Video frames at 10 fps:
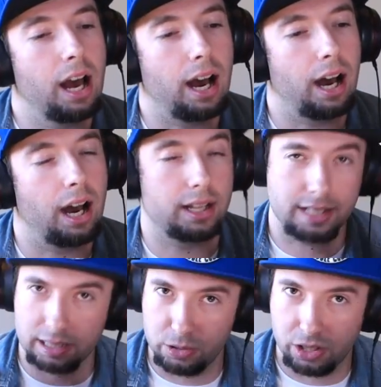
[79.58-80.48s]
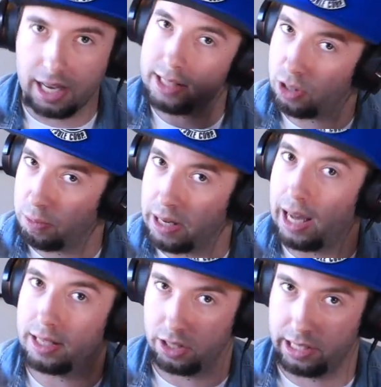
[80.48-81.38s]
Uh, did I lose you guys? I hope
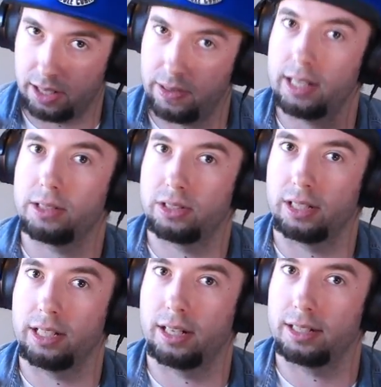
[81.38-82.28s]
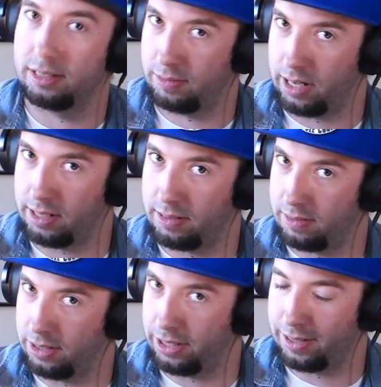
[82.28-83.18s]
not. You're here, right? You're still here right?
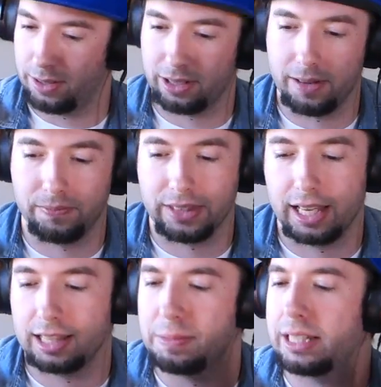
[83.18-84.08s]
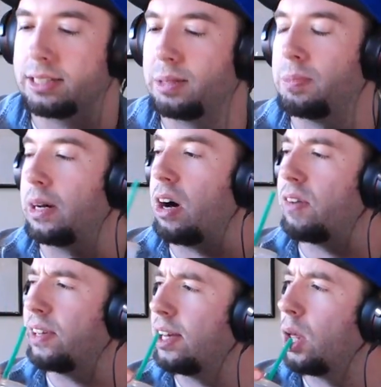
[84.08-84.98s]
You're okay. Let me take a sip of my
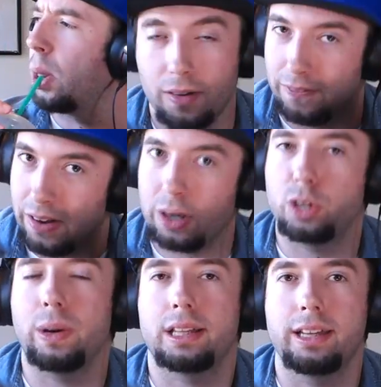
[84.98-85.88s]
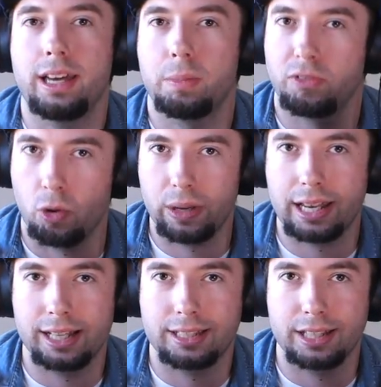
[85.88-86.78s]
coffee. Very quickly, before we
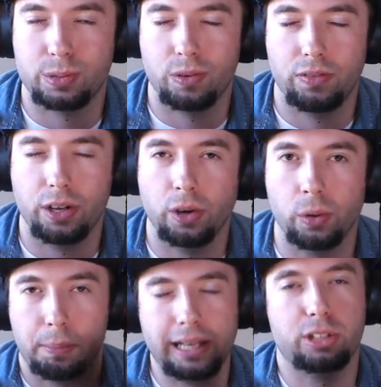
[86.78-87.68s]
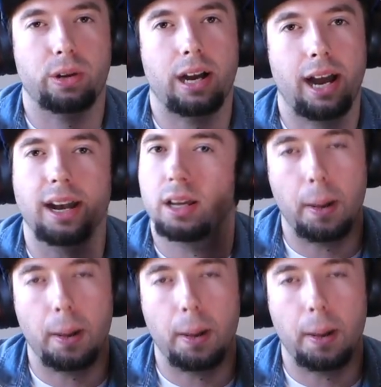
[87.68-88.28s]
get into this review, Patreon,